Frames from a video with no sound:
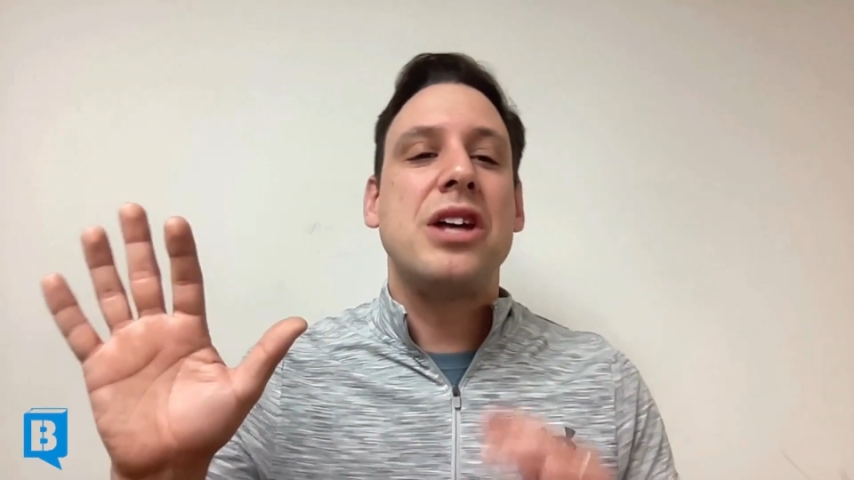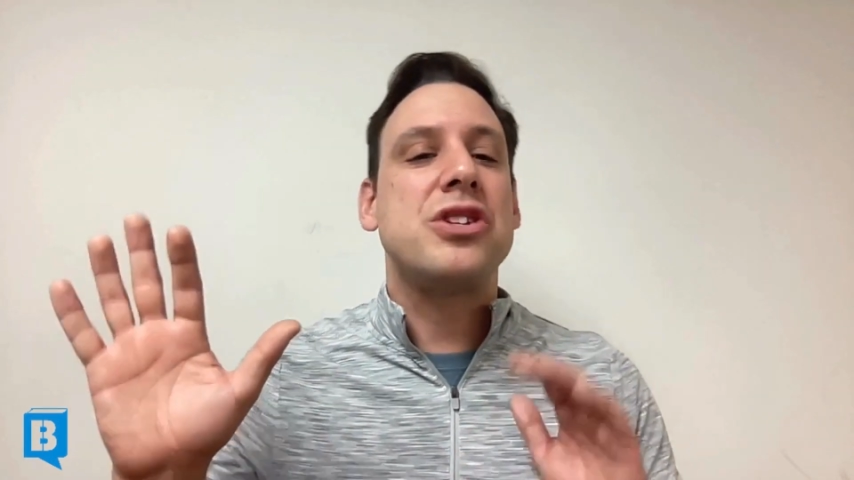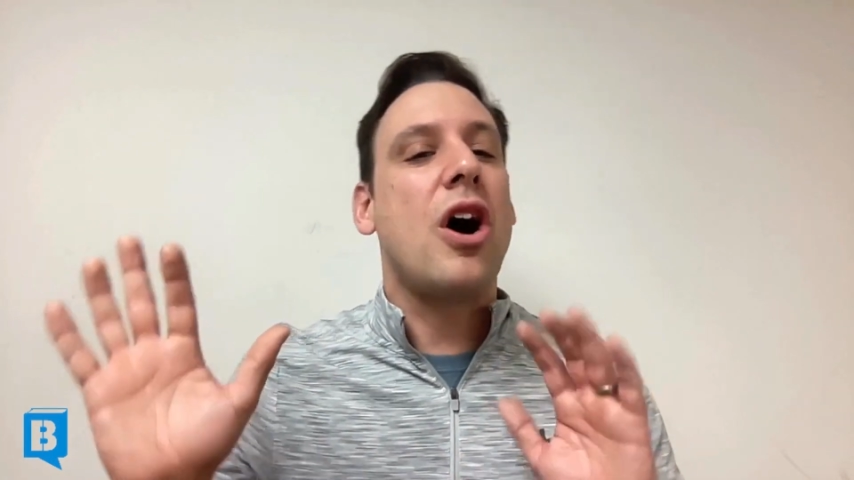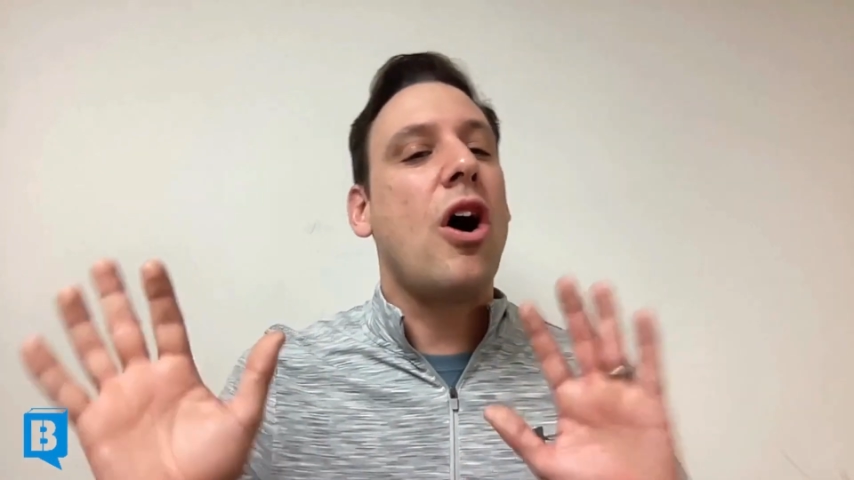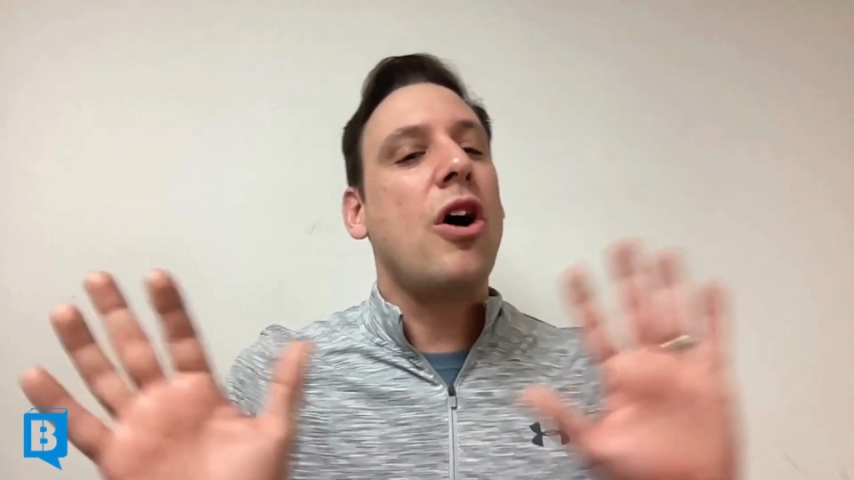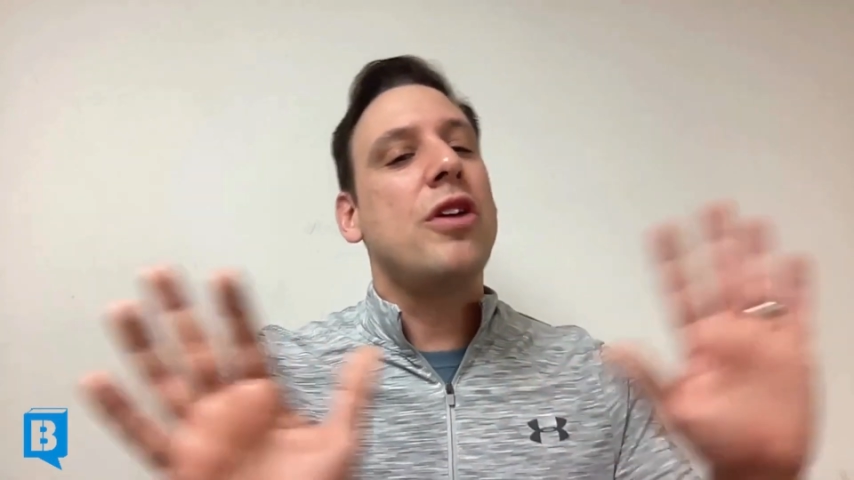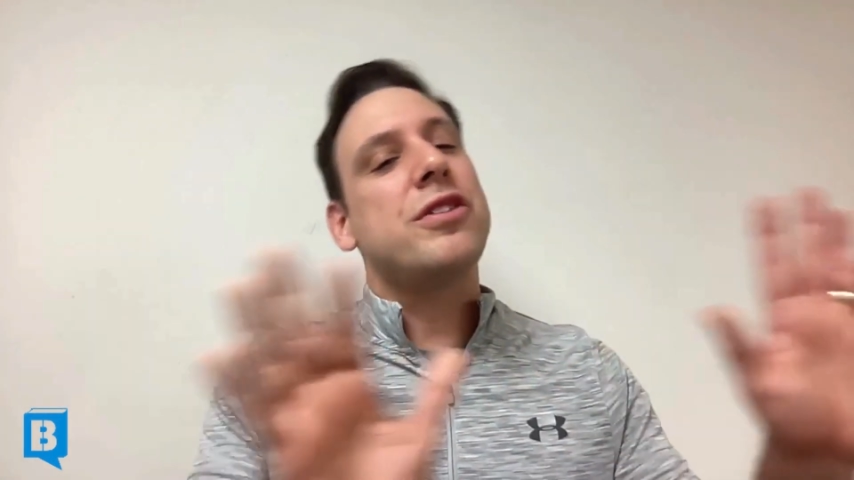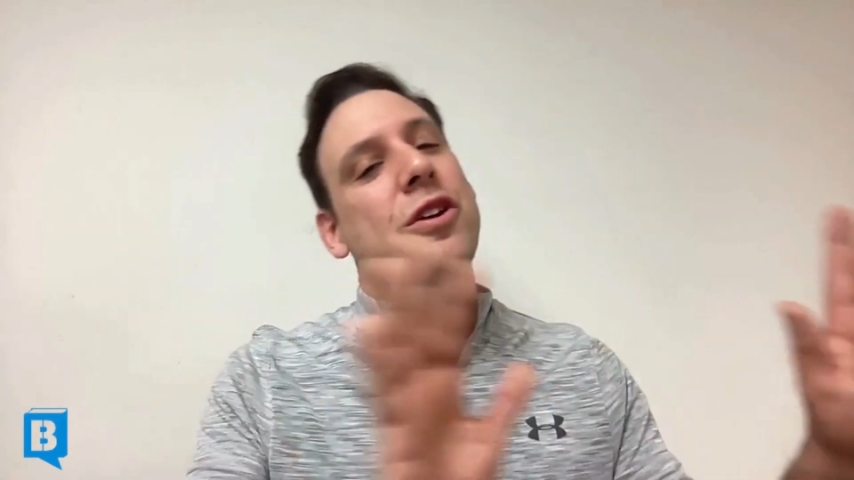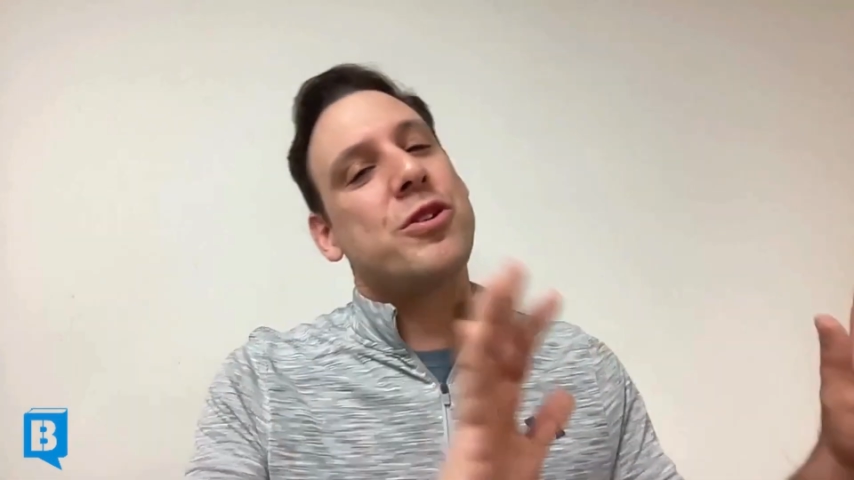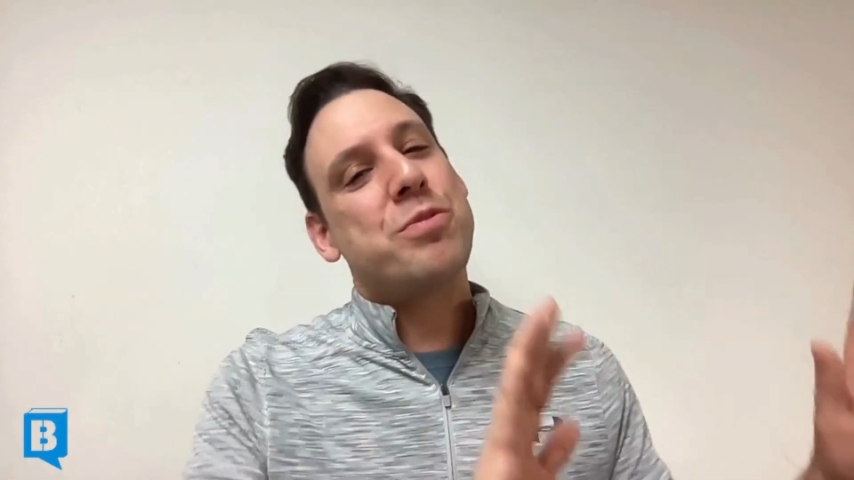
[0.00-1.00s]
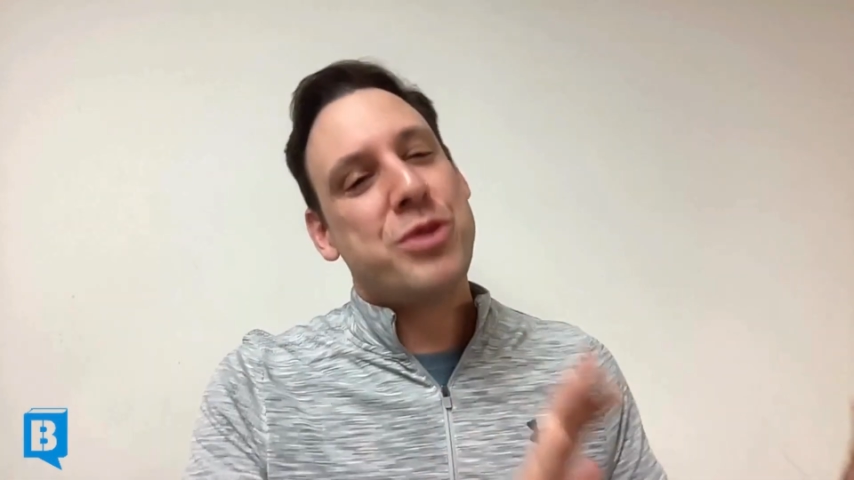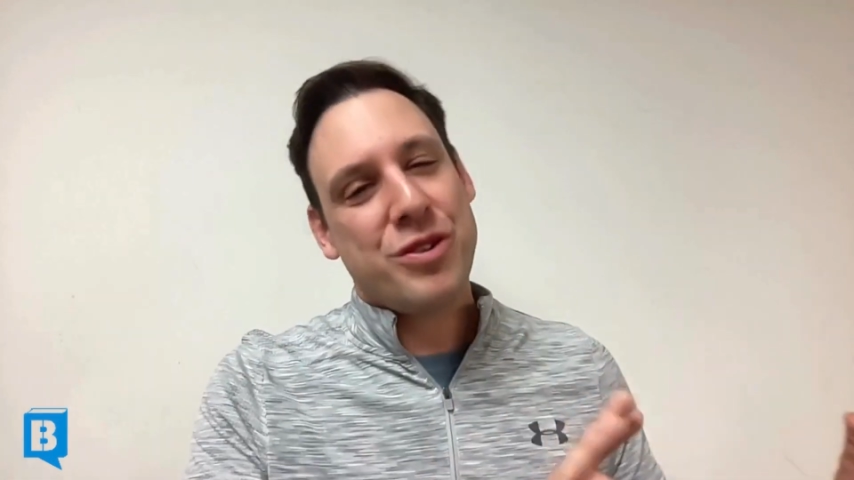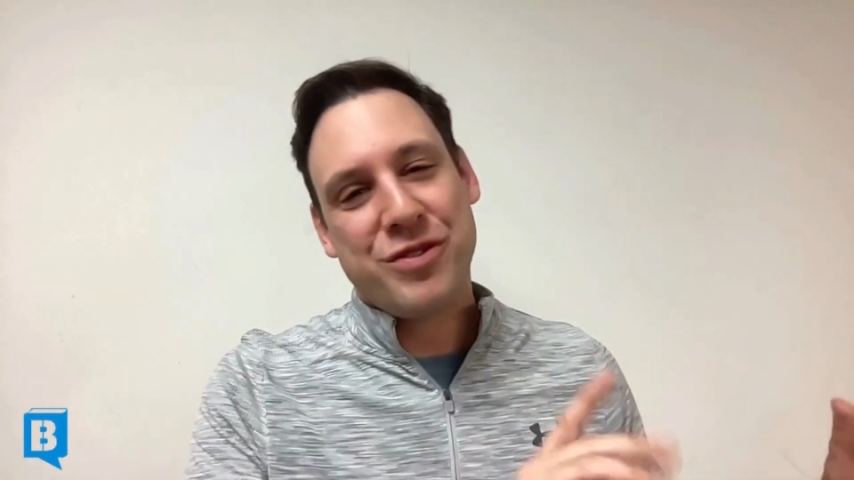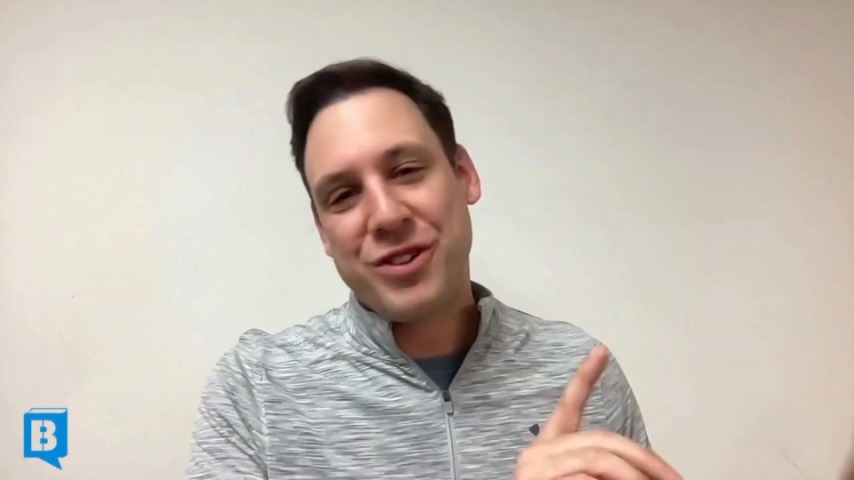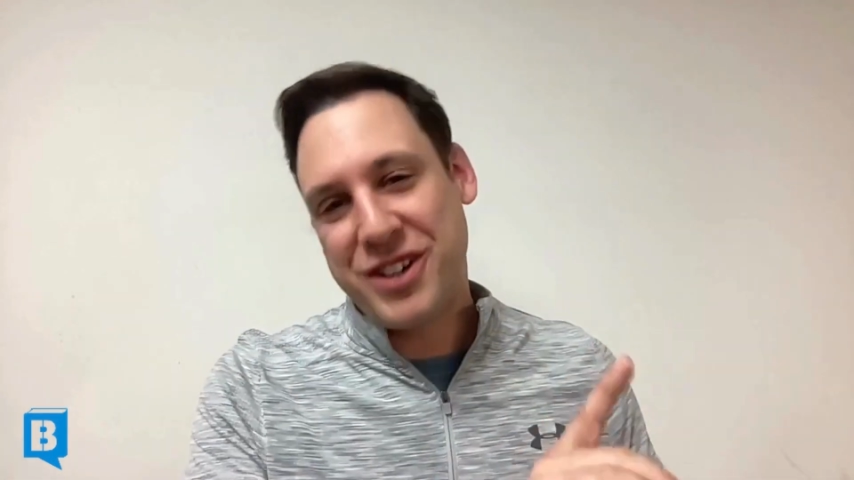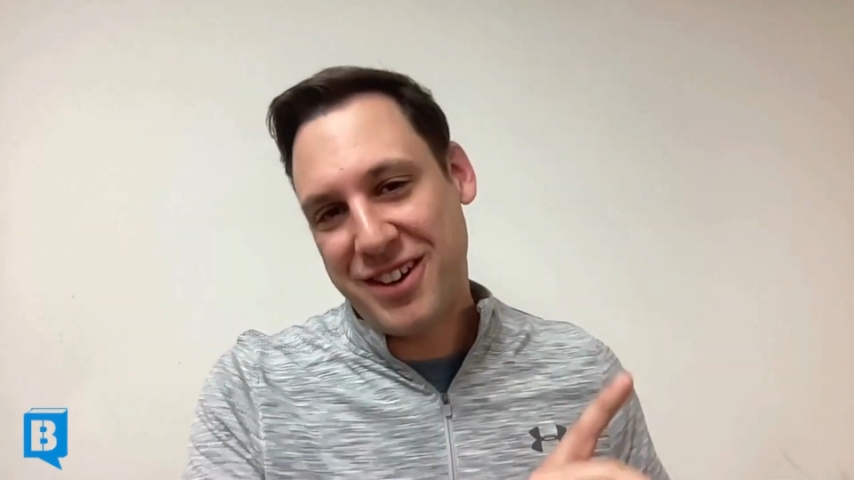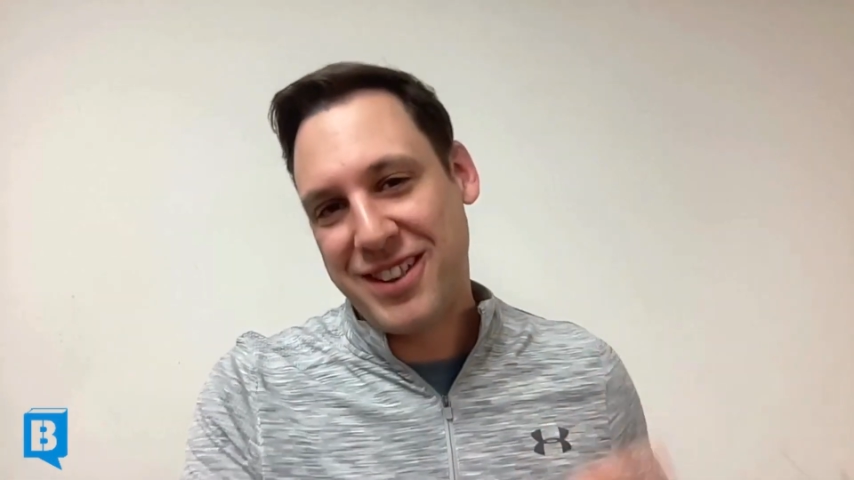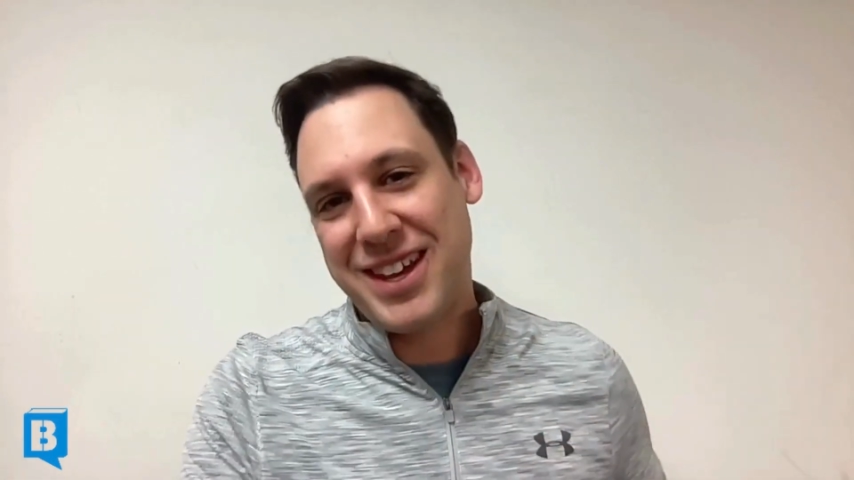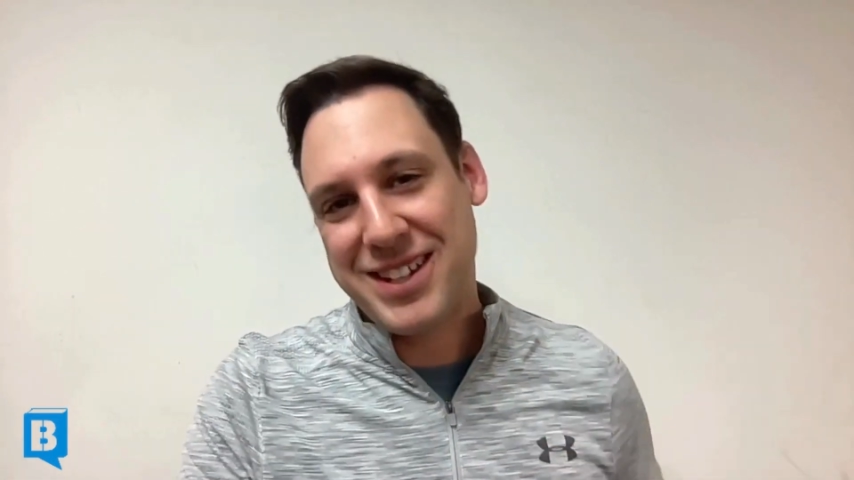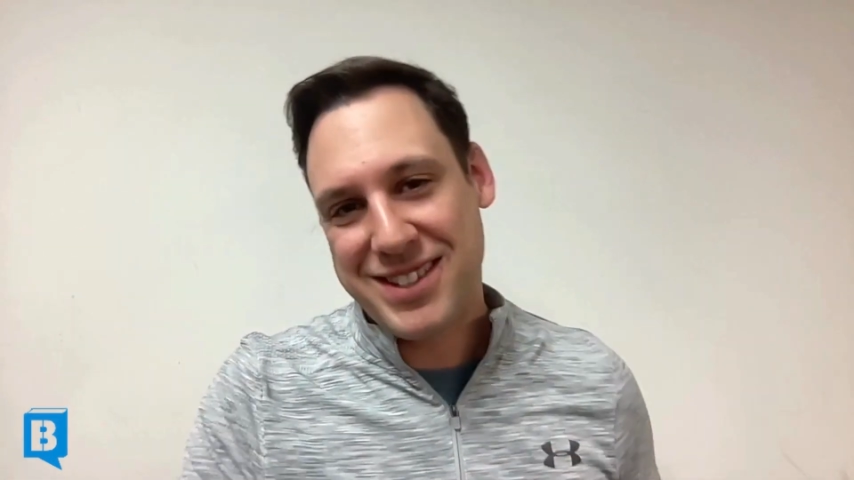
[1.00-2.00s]
to all the other beautiful young
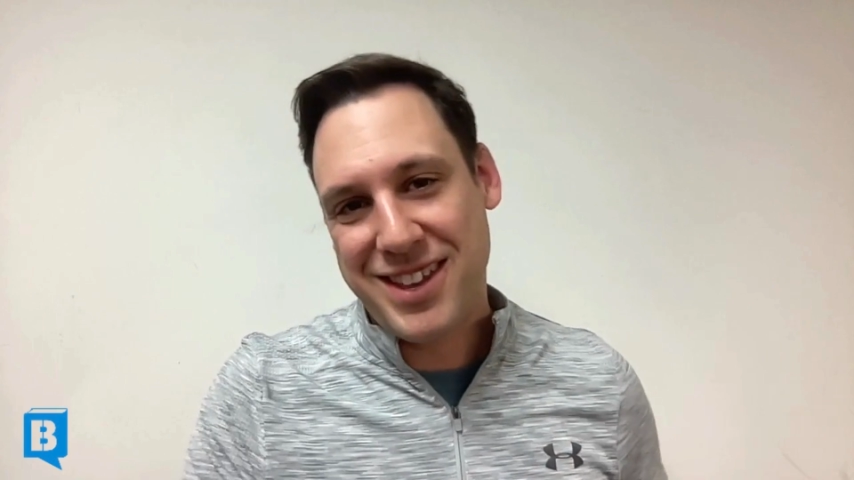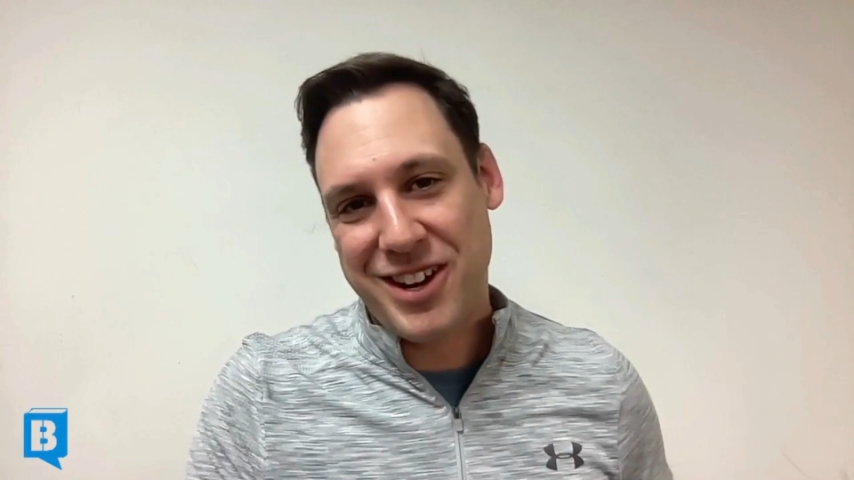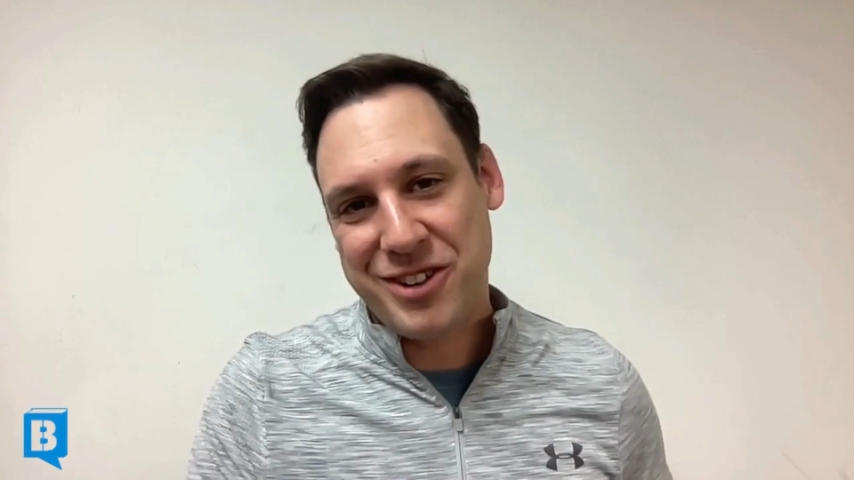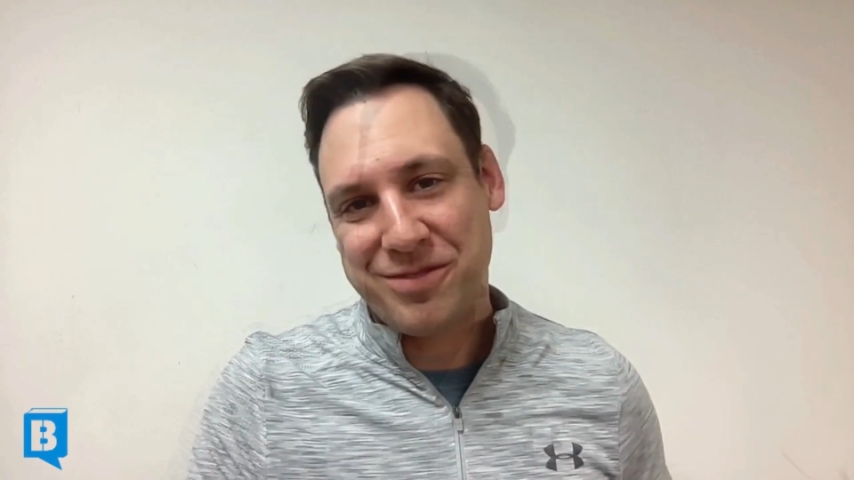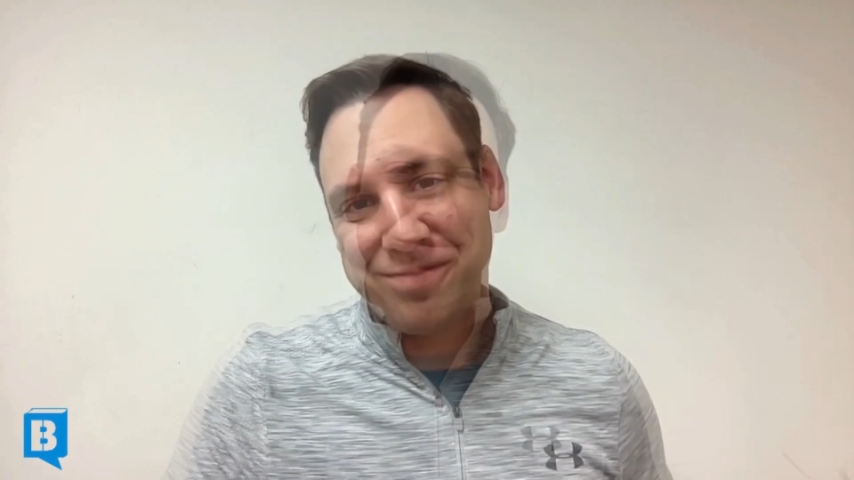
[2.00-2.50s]
ladies there.